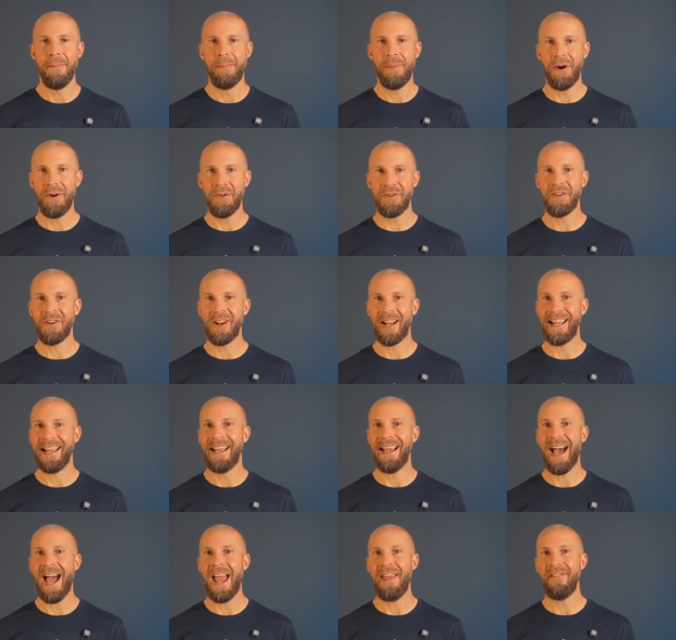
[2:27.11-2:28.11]
Personally,
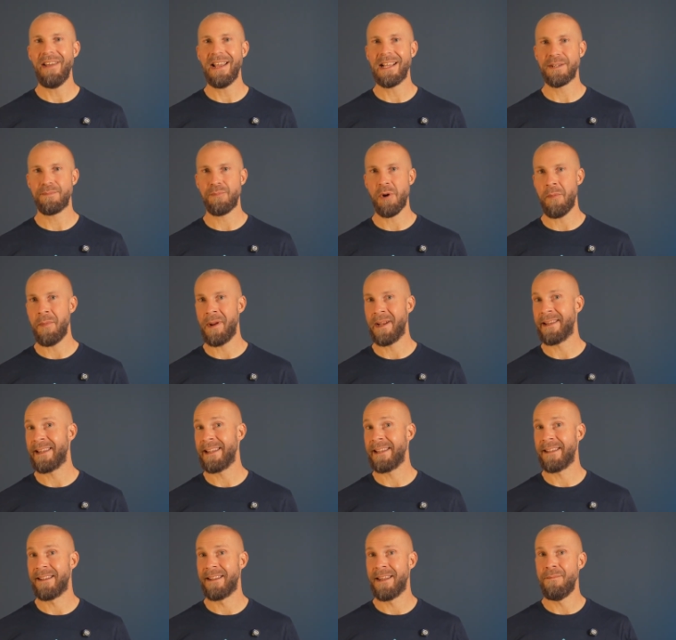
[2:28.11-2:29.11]
I've
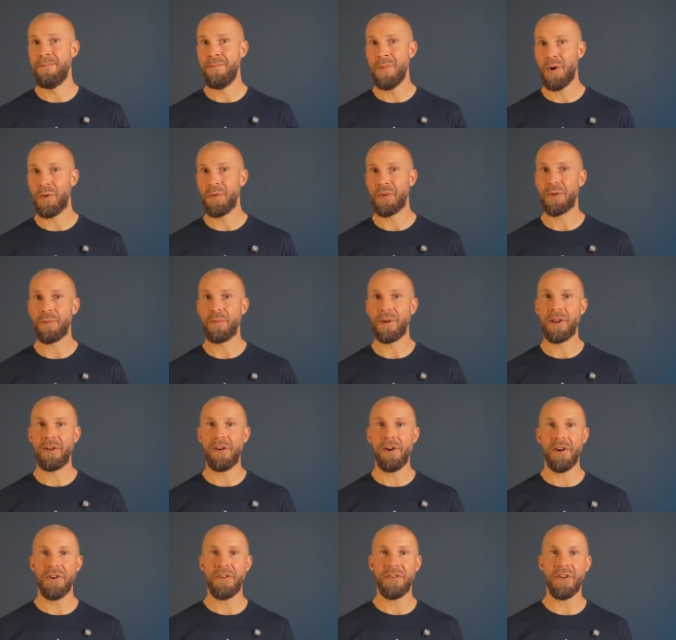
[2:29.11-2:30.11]
experimented the most with
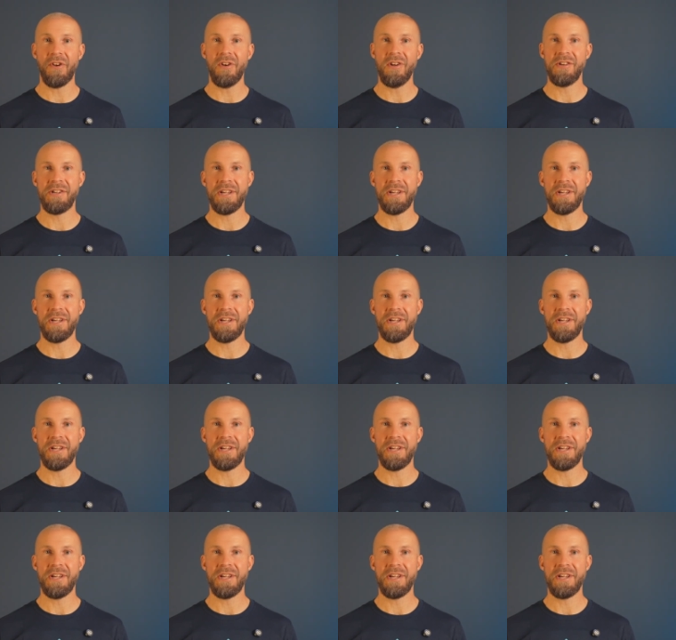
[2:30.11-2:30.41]
Cursor,